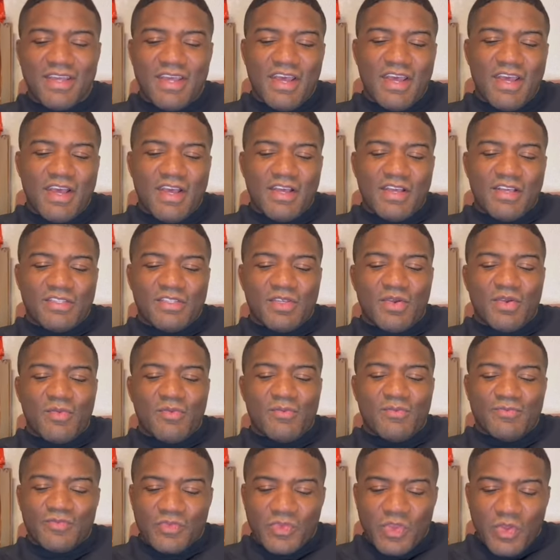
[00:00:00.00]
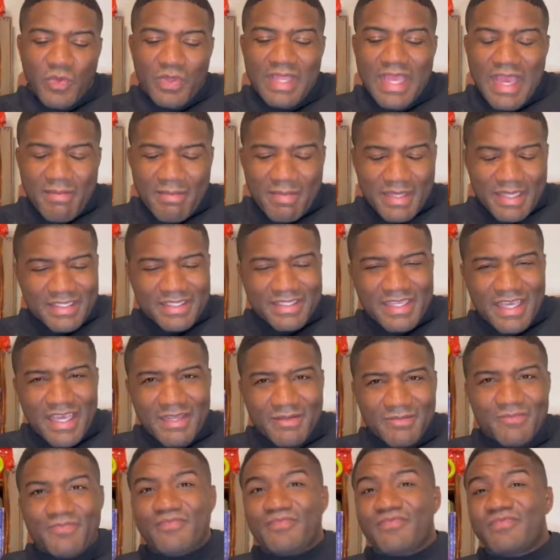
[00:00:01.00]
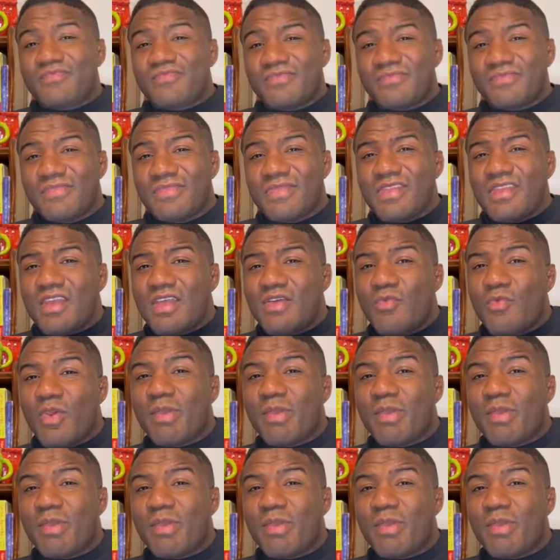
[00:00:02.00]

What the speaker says: So with that being said, what about